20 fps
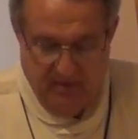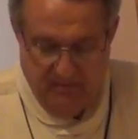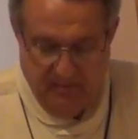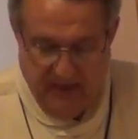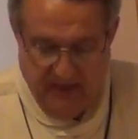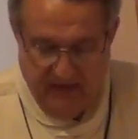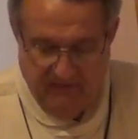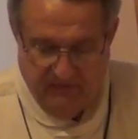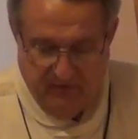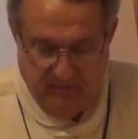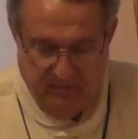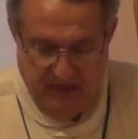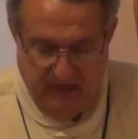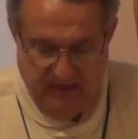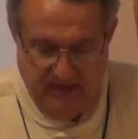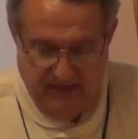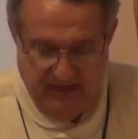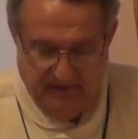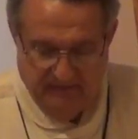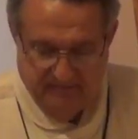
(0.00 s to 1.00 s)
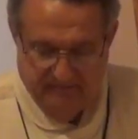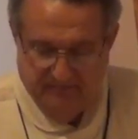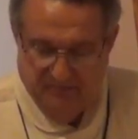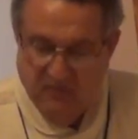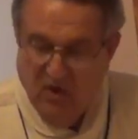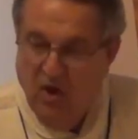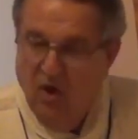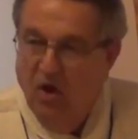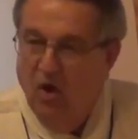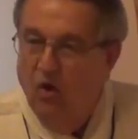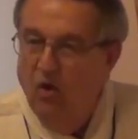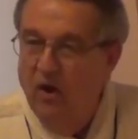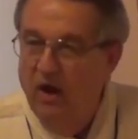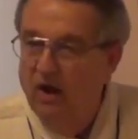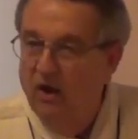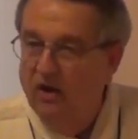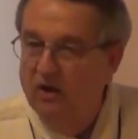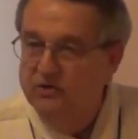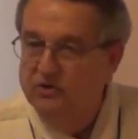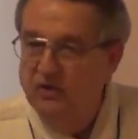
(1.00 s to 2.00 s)
and bad for me. Oh, I
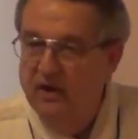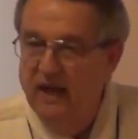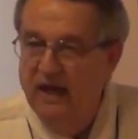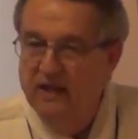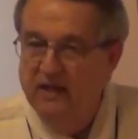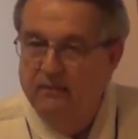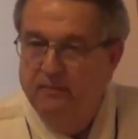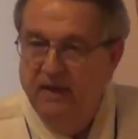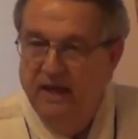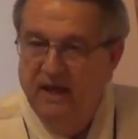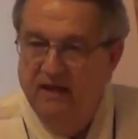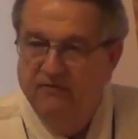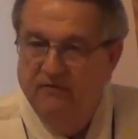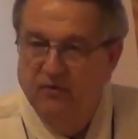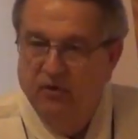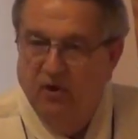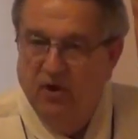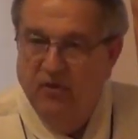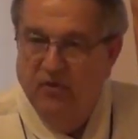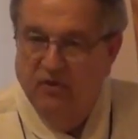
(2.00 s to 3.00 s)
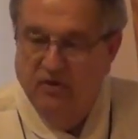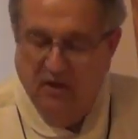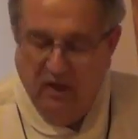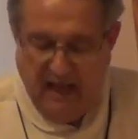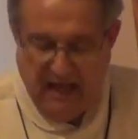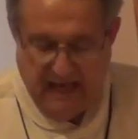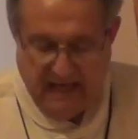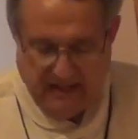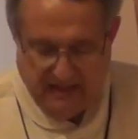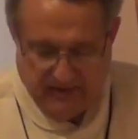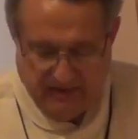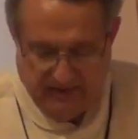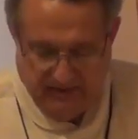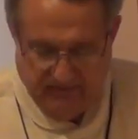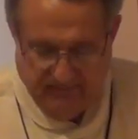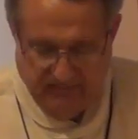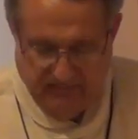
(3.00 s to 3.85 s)
also had to pay for all the glass.